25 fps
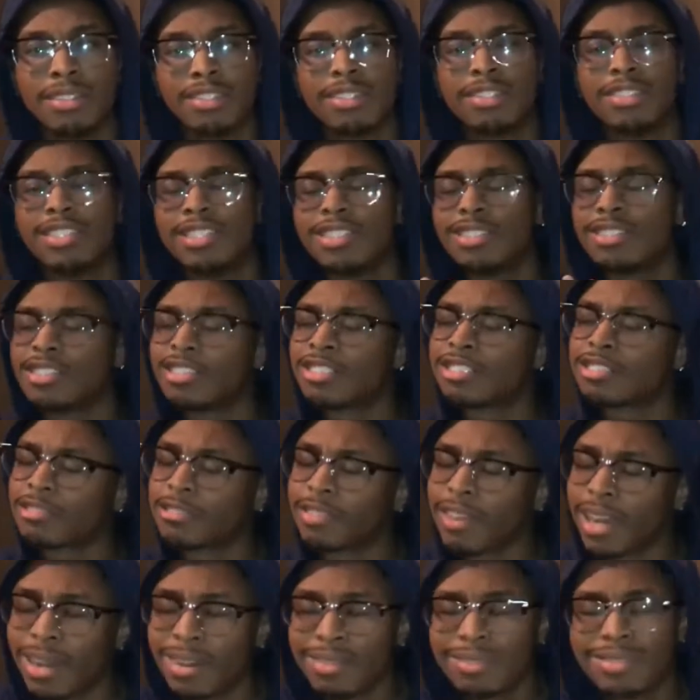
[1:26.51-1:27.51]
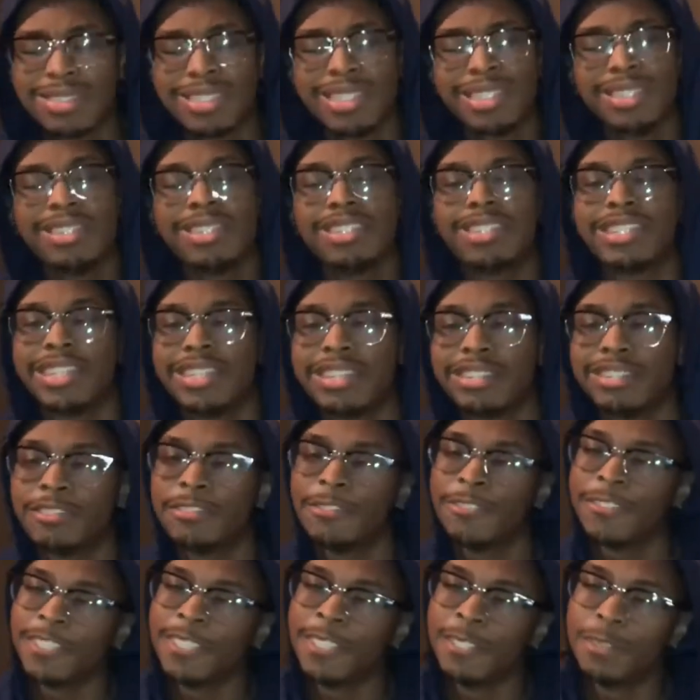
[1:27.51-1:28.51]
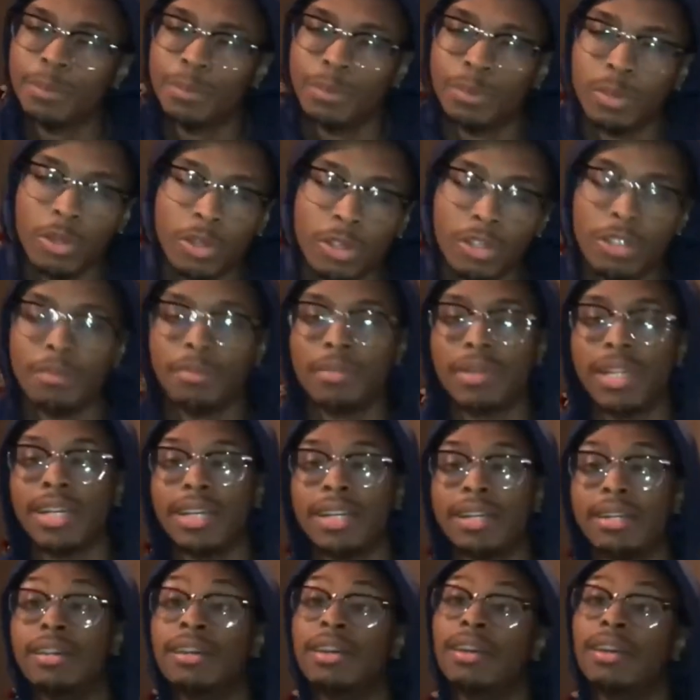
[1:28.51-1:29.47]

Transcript: So just subscribe to the channel for your boy, man.